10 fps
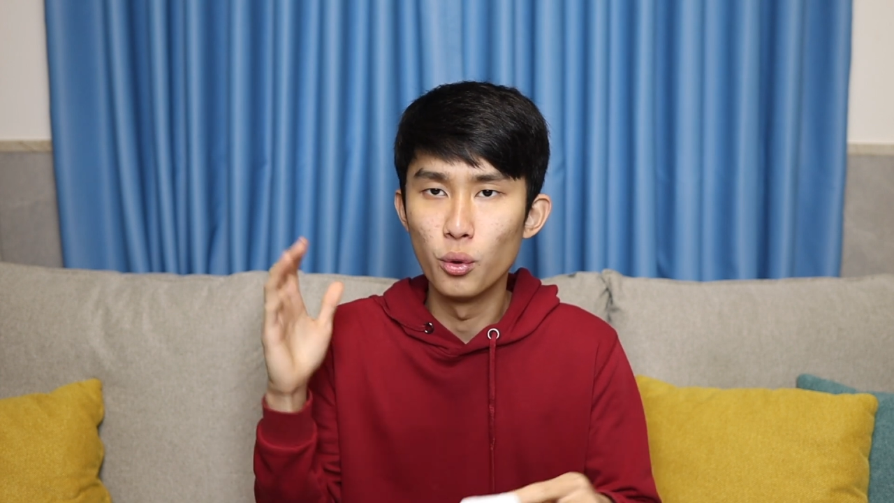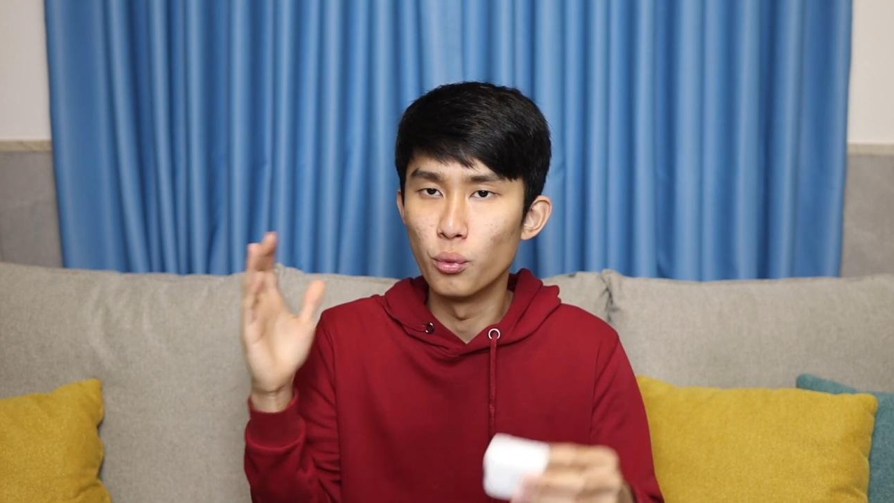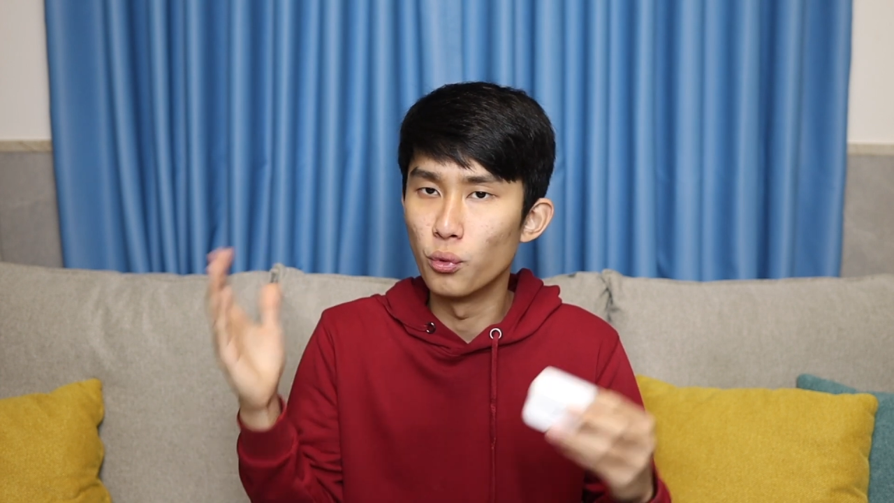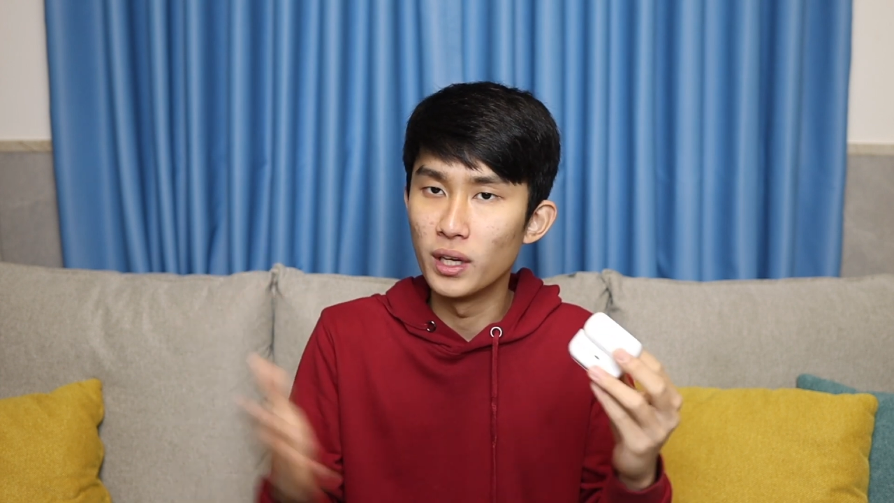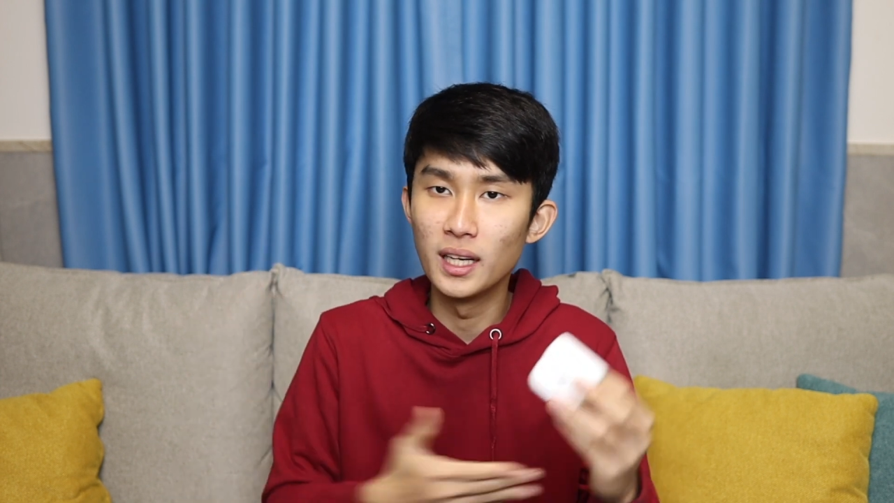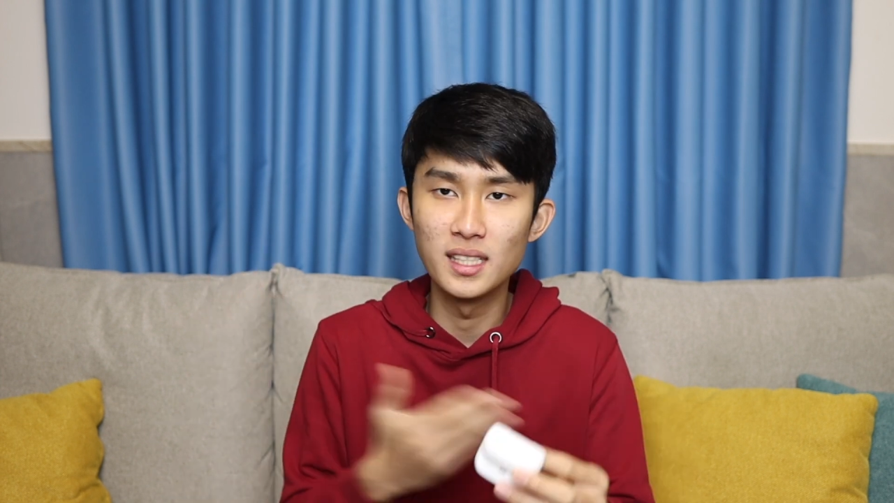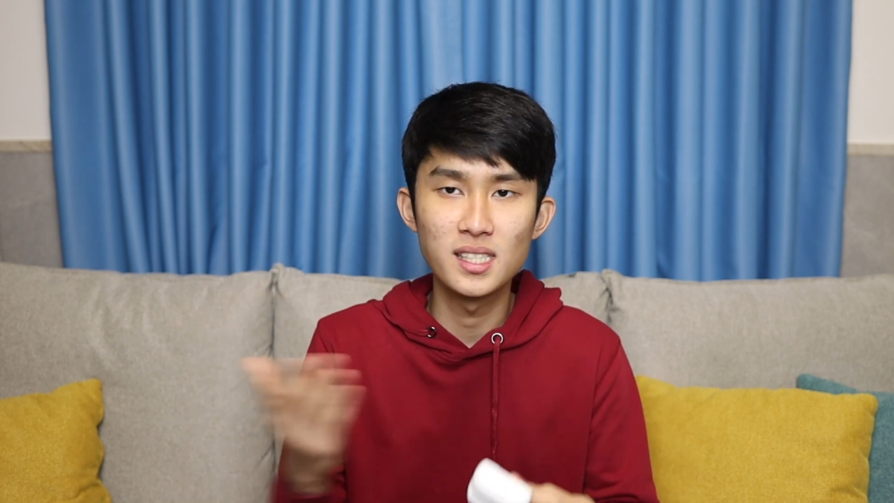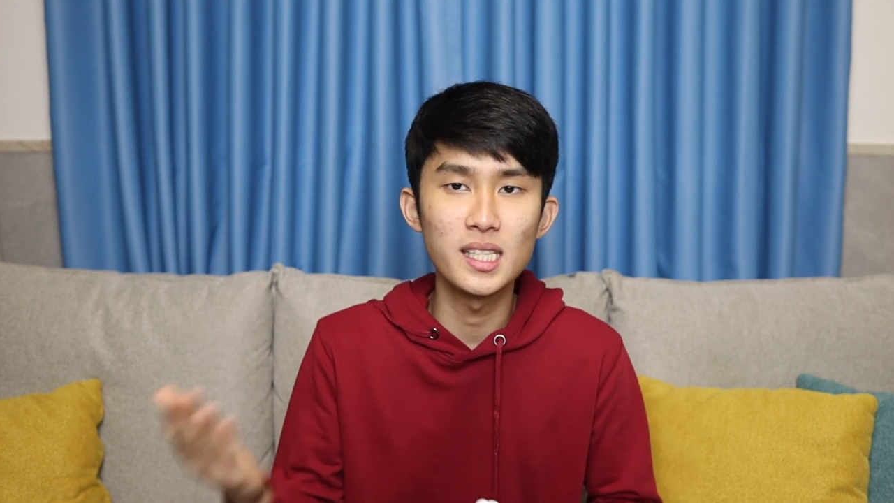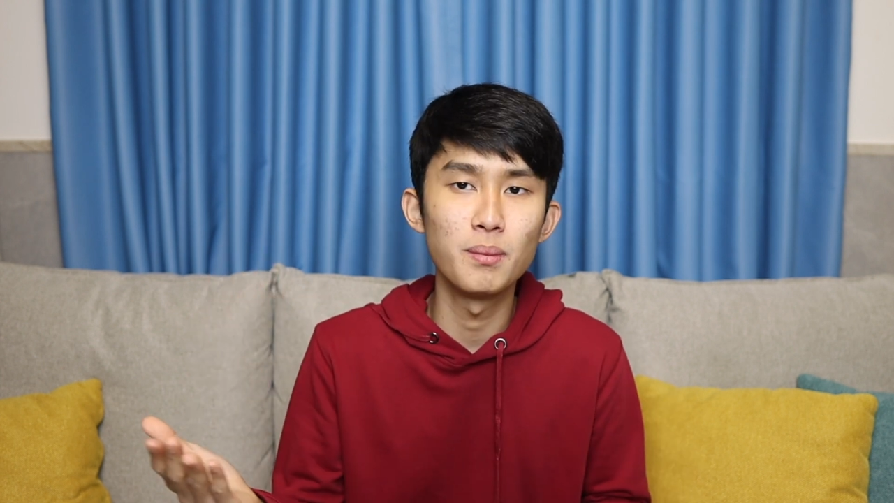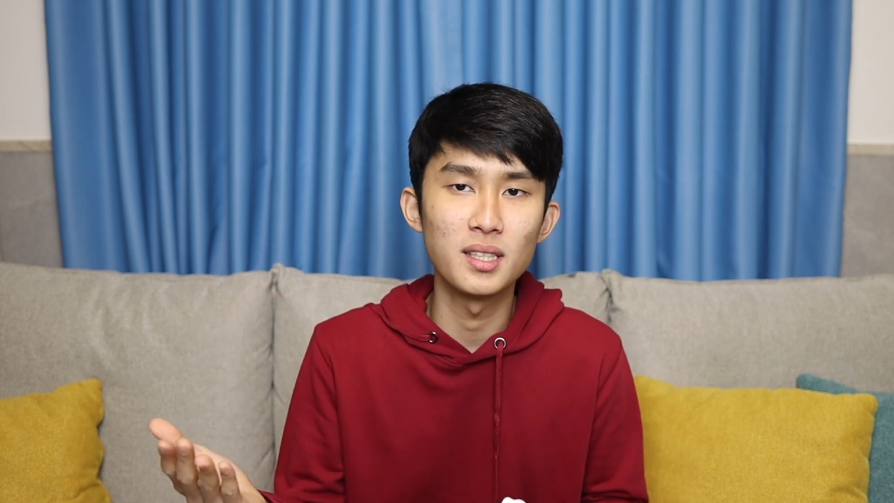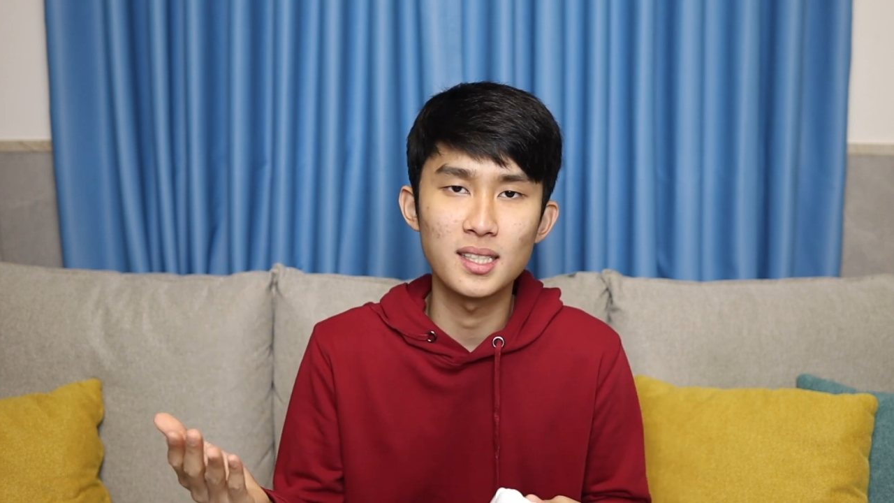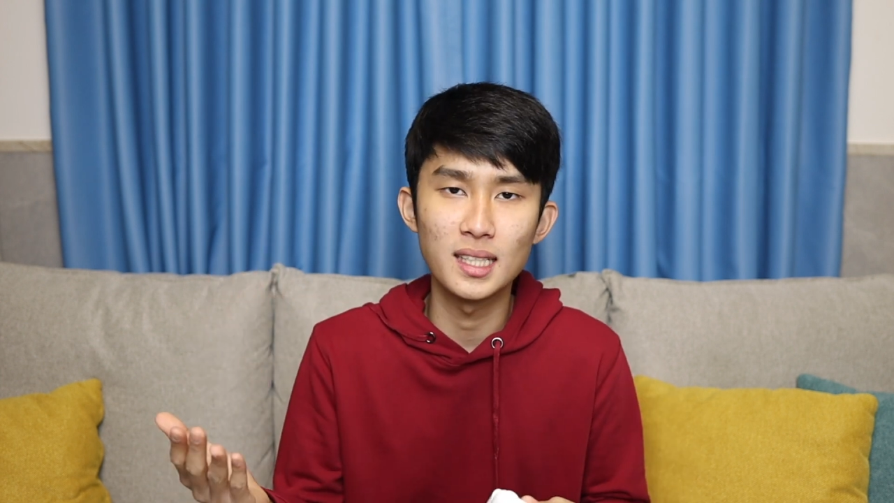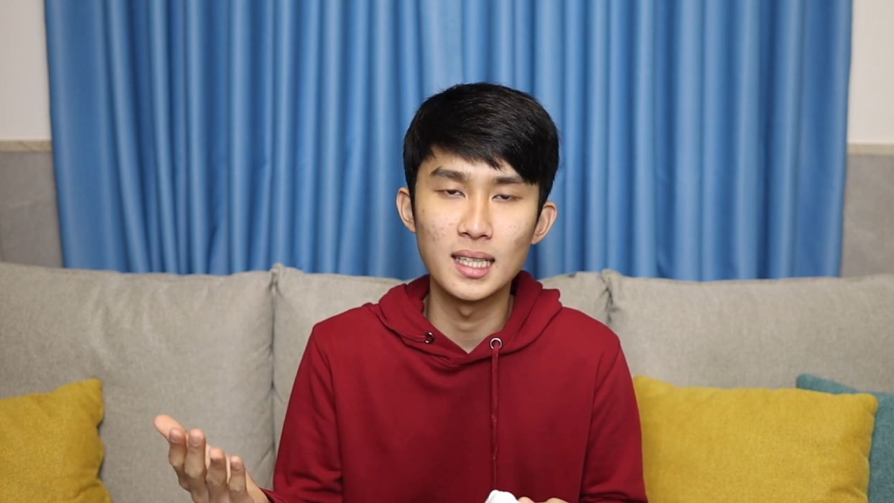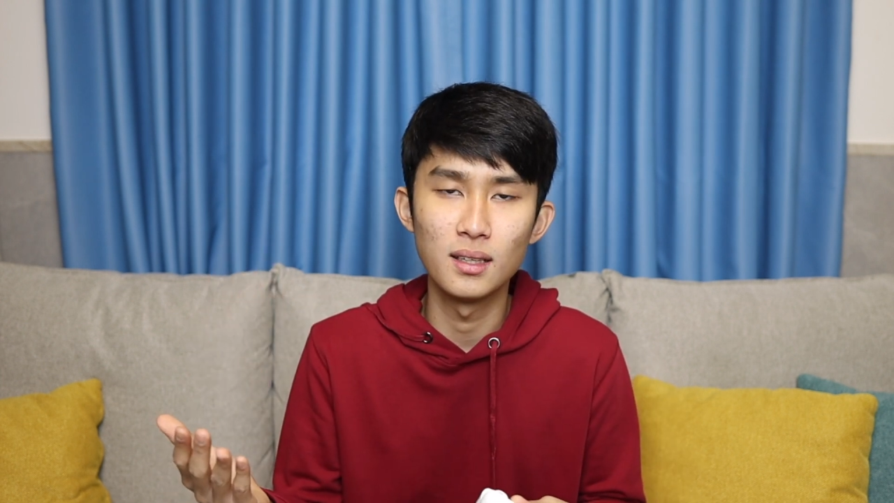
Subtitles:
really seamlessly,